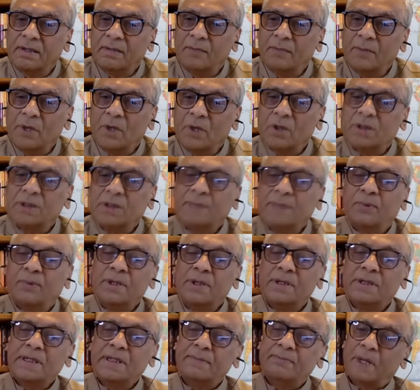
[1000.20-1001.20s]
because the
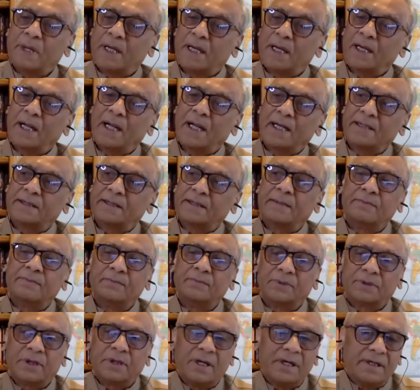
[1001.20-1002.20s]
principal had
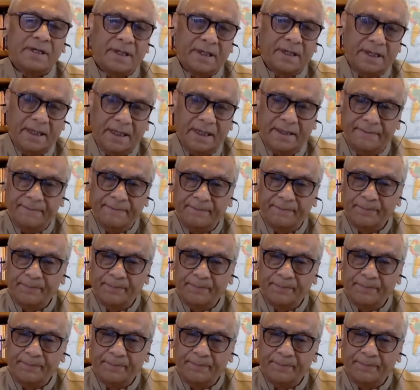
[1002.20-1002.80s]
some surgery